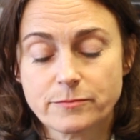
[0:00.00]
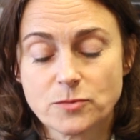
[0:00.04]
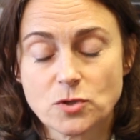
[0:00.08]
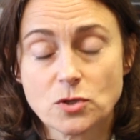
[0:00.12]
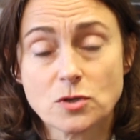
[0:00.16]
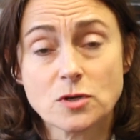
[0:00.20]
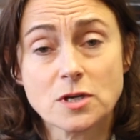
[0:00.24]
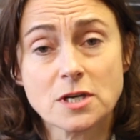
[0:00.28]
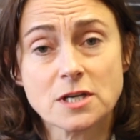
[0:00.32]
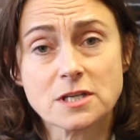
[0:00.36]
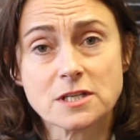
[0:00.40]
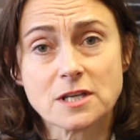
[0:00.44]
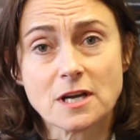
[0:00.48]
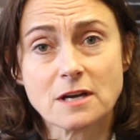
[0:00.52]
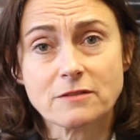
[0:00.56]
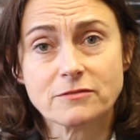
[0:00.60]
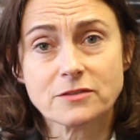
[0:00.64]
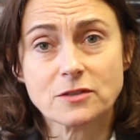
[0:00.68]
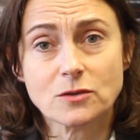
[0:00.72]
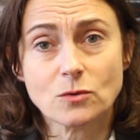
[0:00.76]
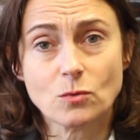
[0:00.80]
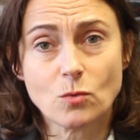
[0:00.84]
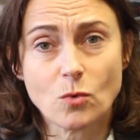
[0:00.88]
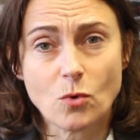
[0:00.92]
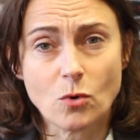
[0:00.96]
two years
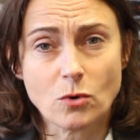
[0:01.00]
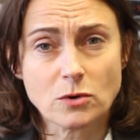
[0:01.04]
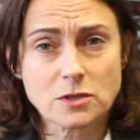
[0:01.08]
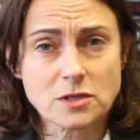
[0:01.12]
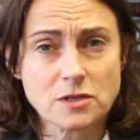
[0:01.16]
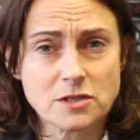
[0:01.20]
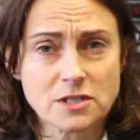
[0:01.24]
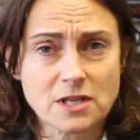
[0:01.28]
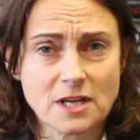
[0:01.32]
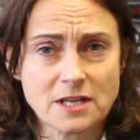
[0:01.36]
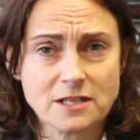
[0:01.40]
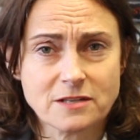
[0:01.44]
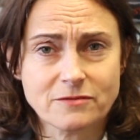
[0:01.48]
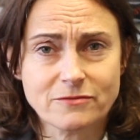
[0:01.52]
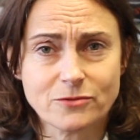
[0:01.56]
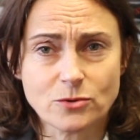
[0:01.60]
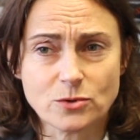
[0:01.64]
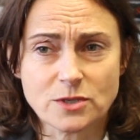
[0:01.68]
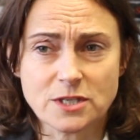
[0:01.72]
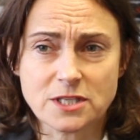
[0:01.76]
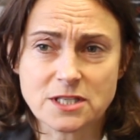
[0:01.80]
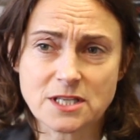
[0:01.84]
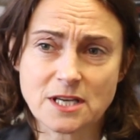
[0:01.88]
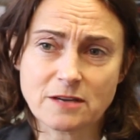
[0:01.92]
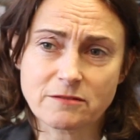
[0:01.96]
after the war, so it's
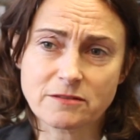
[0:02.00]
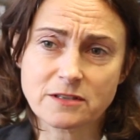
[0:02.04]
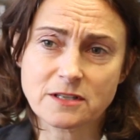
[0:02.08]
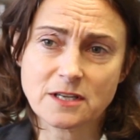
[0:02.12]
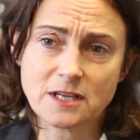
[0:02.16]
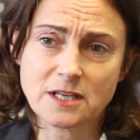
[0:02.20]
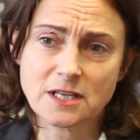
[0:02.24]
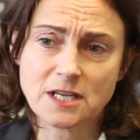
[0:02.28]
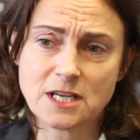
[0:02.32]
1947,